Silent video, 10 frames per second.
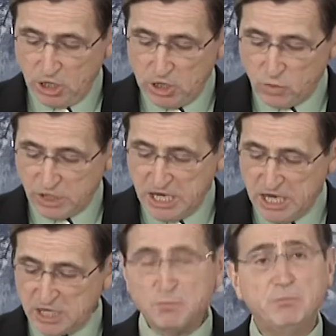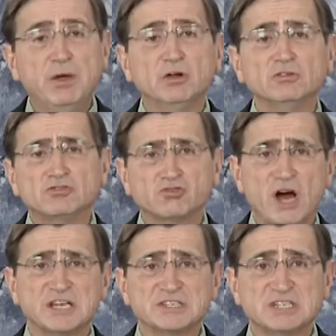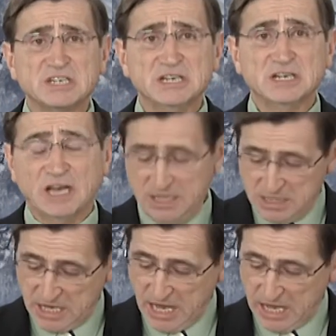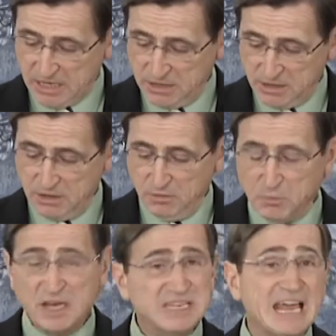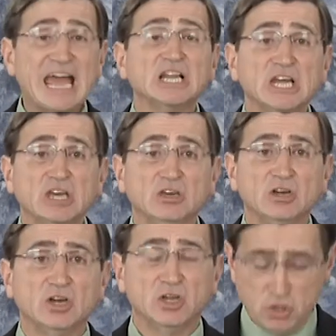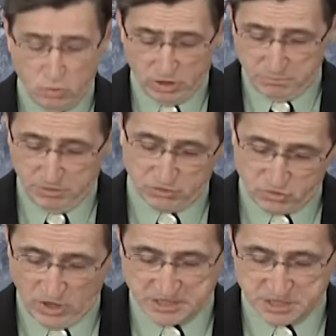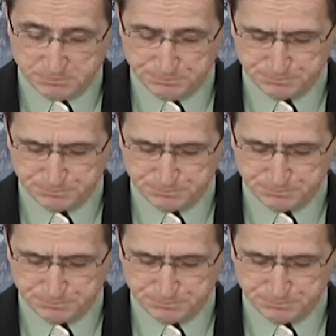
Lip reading: You can't build trust in a day, but daily you can build trust.